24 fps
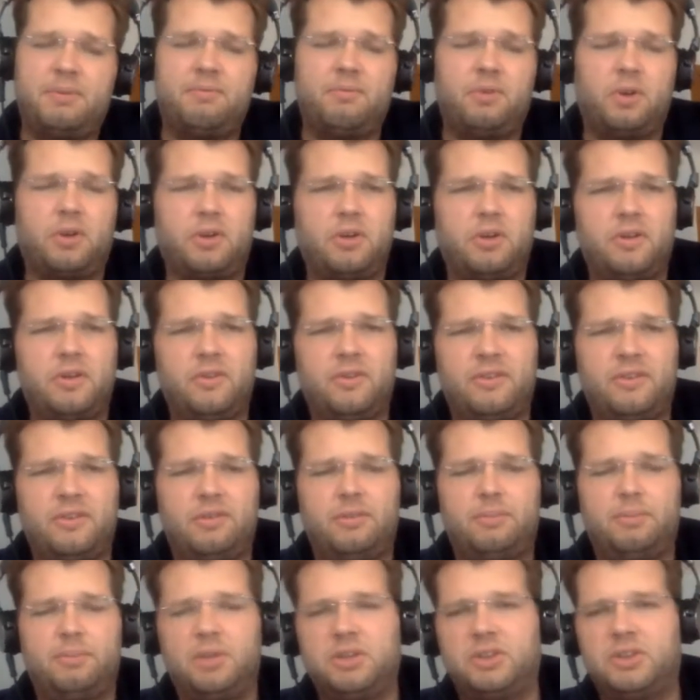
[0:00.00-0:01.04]
working on
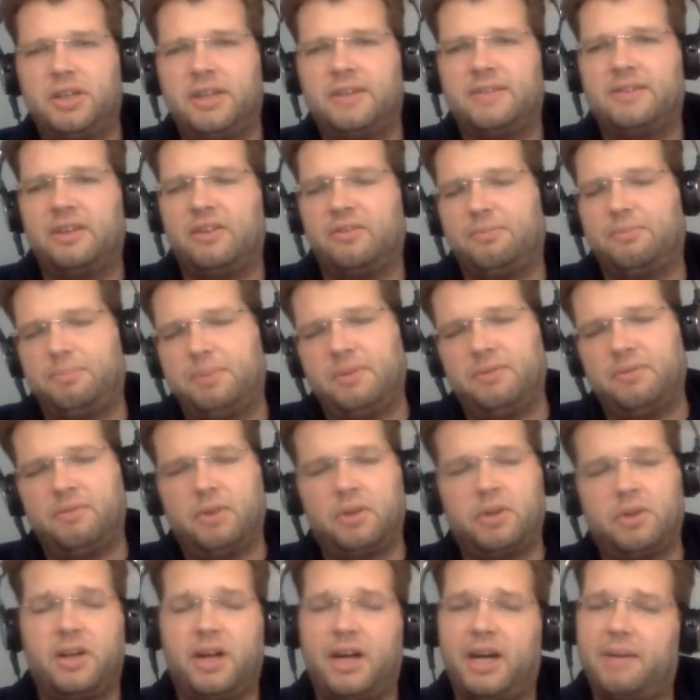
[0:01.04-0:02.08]
several projects. I've been
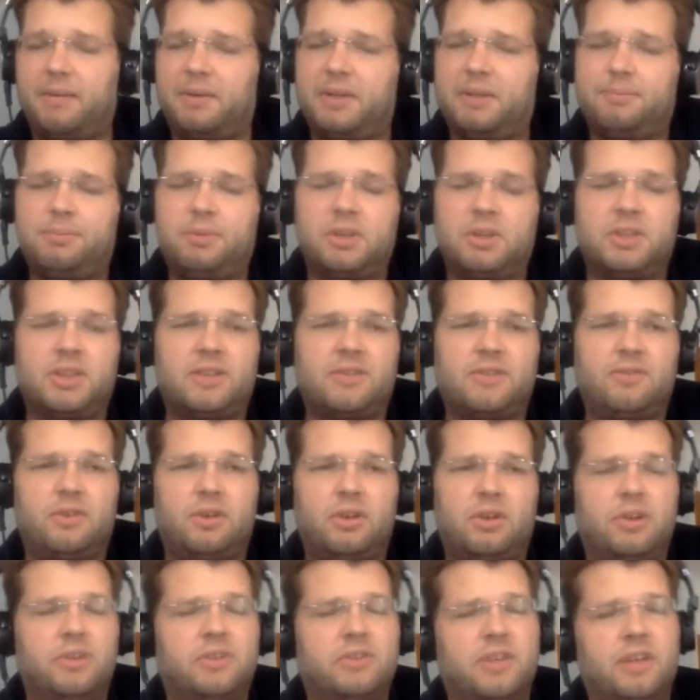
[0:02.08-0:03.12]
working on hybrid projects for
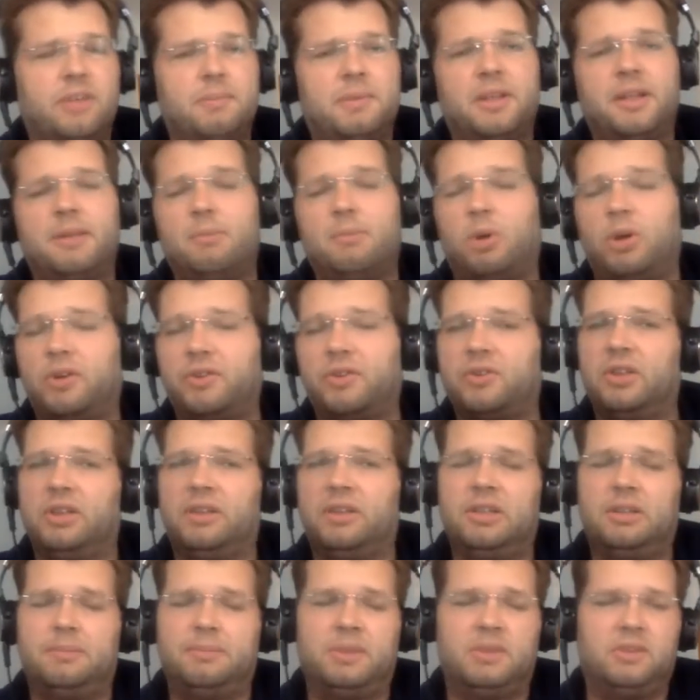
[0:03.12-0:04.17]
a long time, and I'm also a
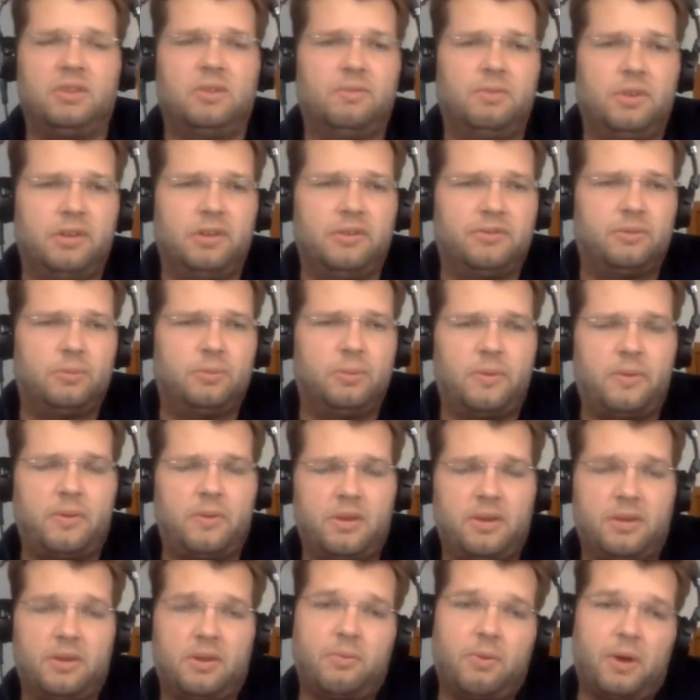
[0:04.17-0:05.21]
little bit involved with
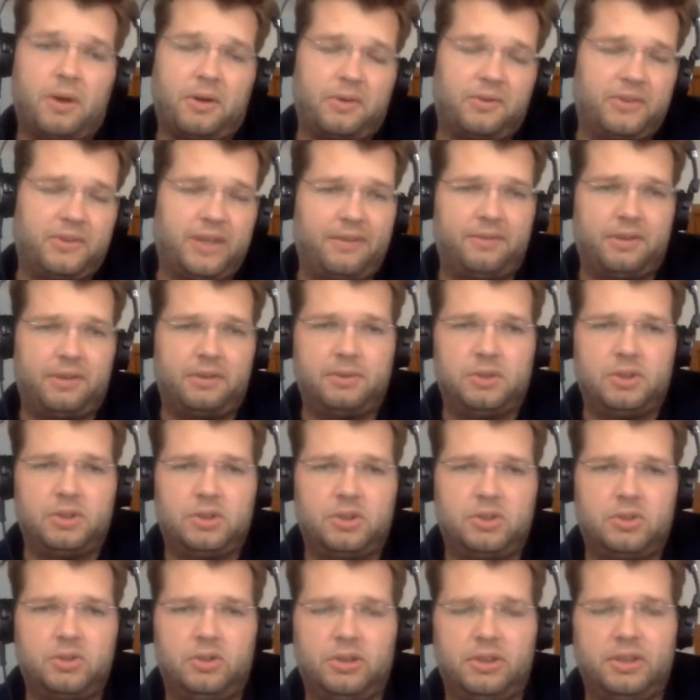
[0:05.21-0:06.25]
the Quarkus effort, which
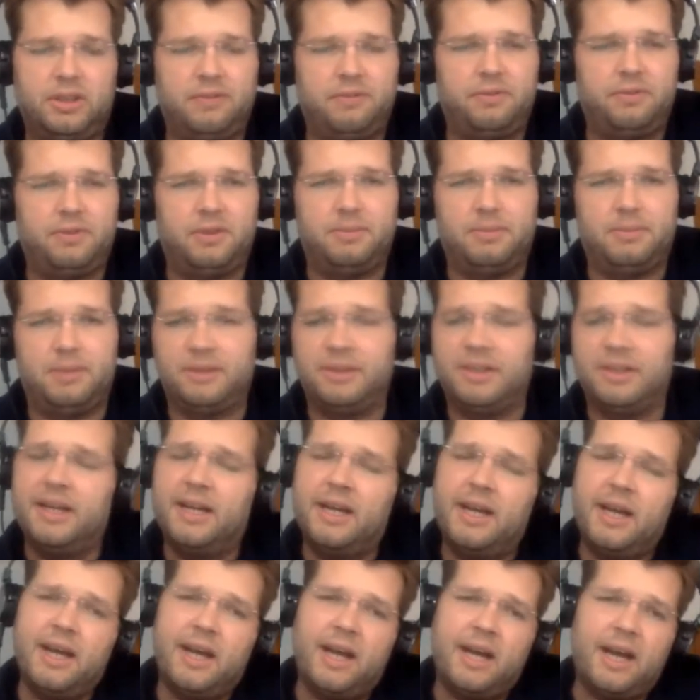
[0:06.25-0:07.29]
you surely have heard about.
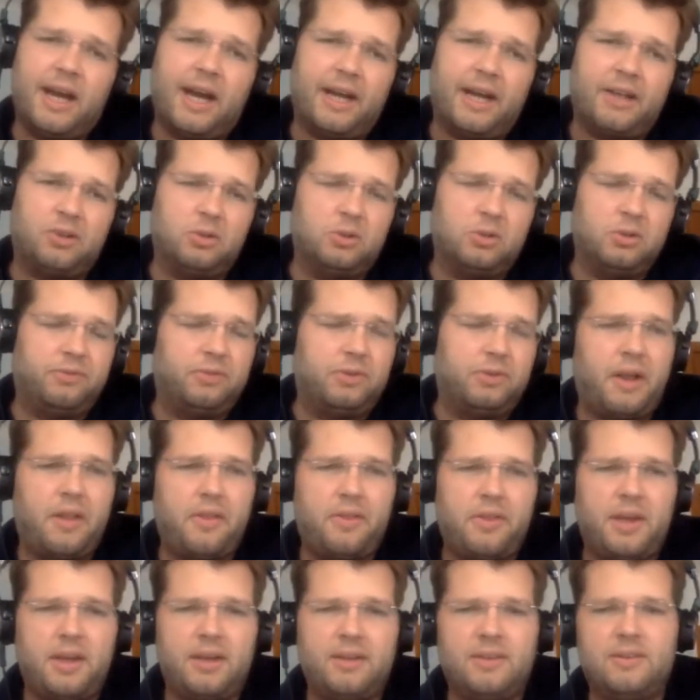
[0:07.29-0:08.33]
I do a few
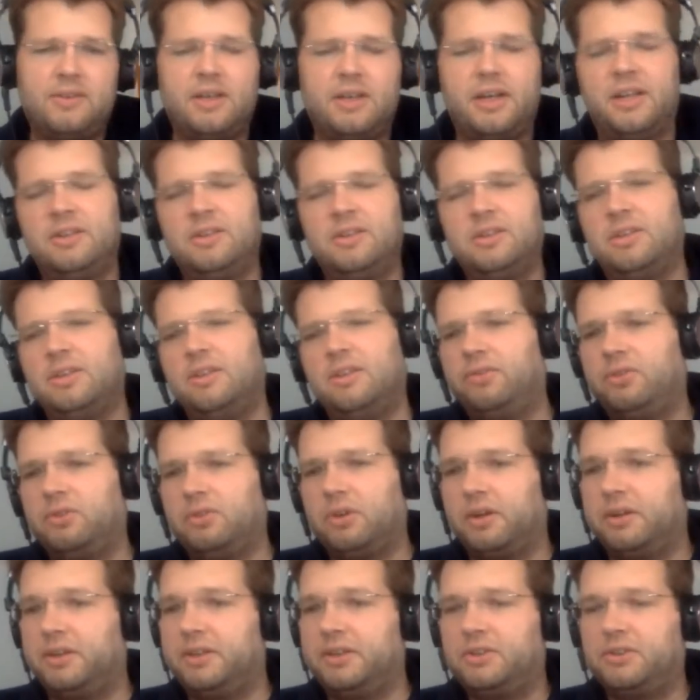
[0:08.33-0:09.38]
other things, and if
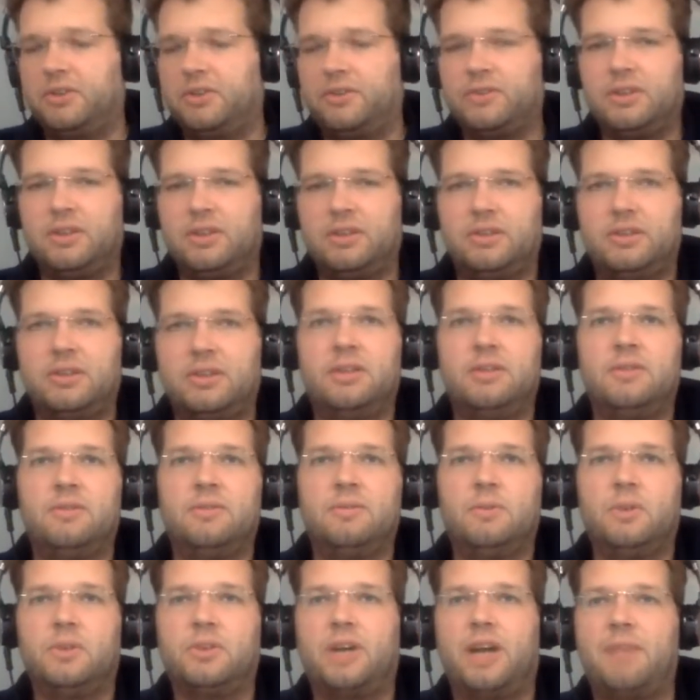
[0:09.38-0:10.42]
you are interested
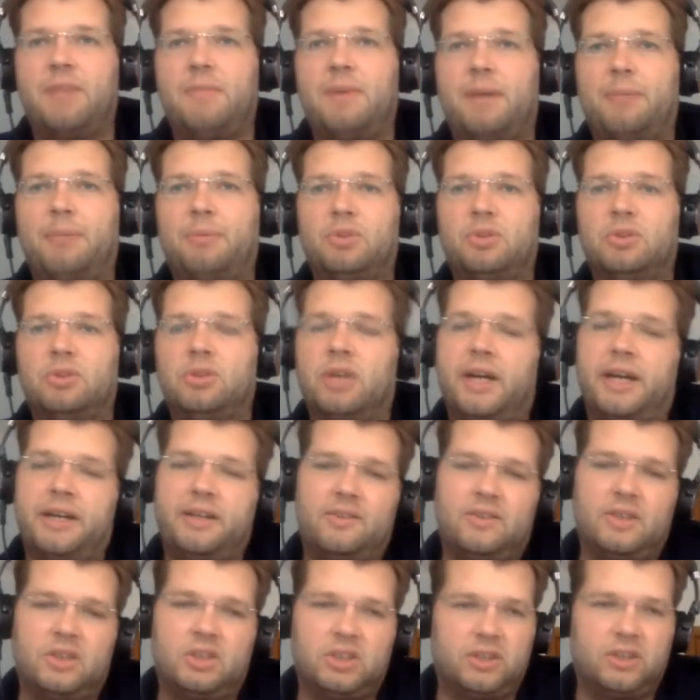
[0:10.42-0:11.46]
in what I'm up to, I
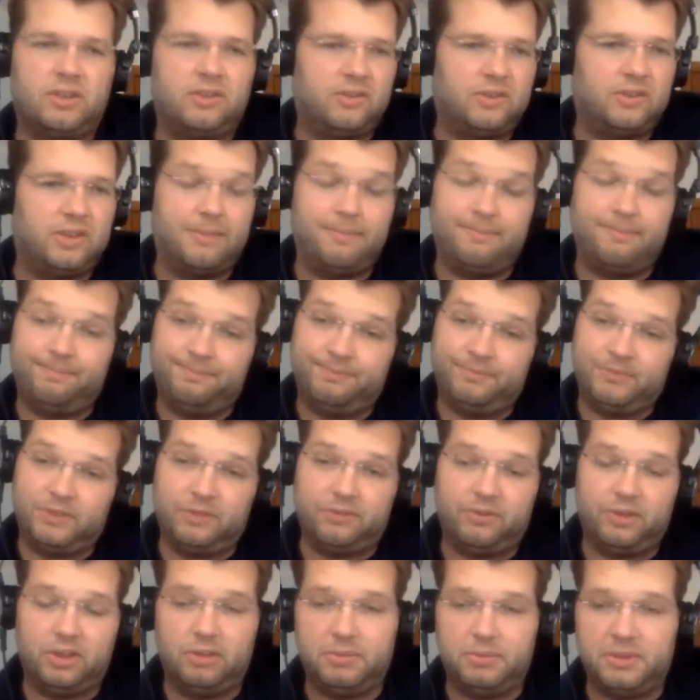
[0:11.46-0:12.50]
suggest you
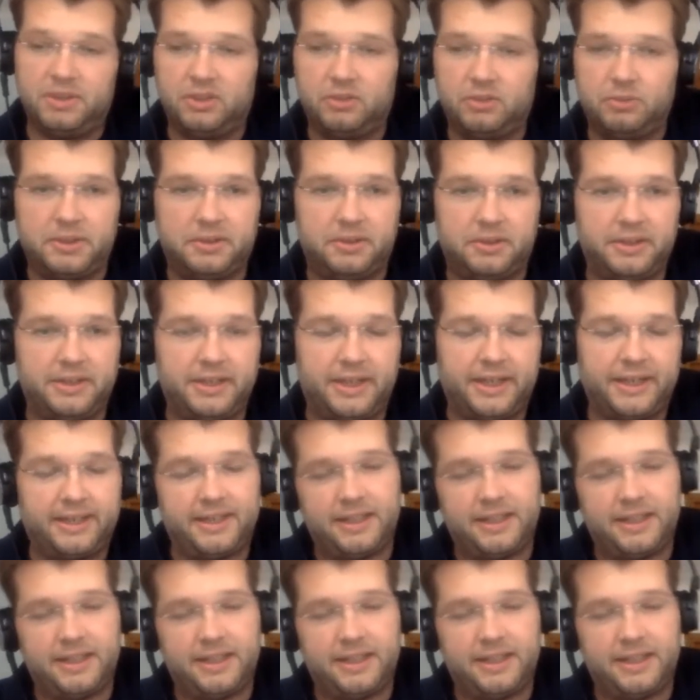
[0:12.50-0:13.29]
follow me on Twitter, and I